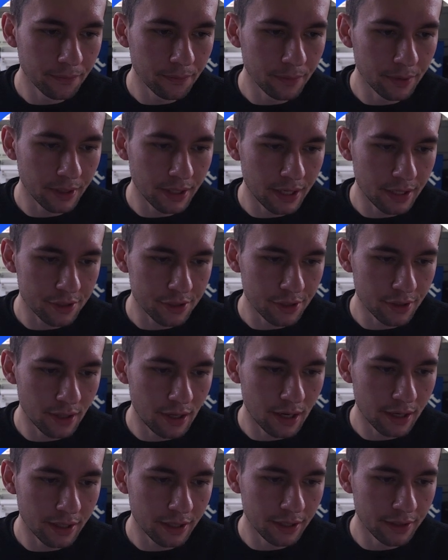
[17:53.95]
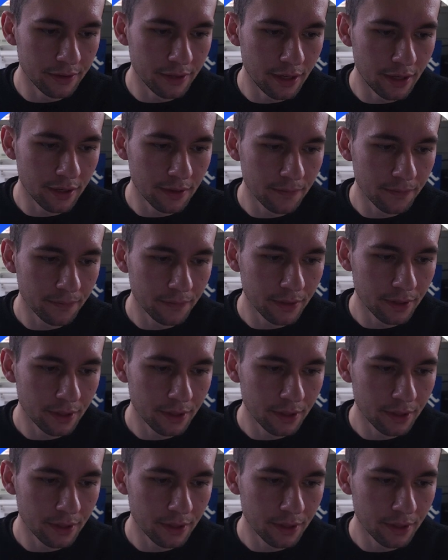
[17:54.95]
We can actually lock it in there.